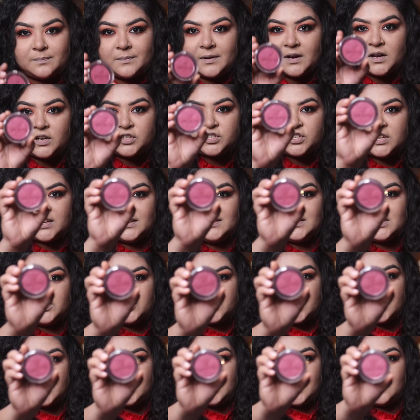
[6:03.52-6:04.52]
blush in the
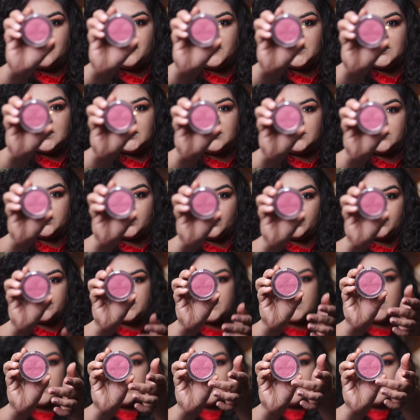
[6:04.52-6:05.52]
shade Everything's
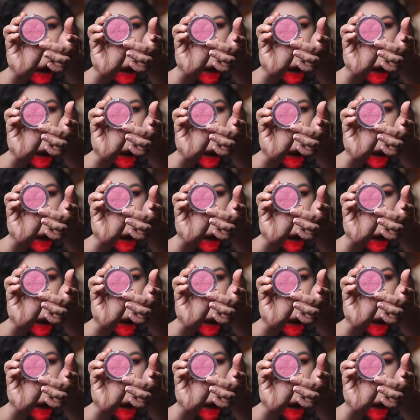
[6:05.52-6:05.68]
Rosy.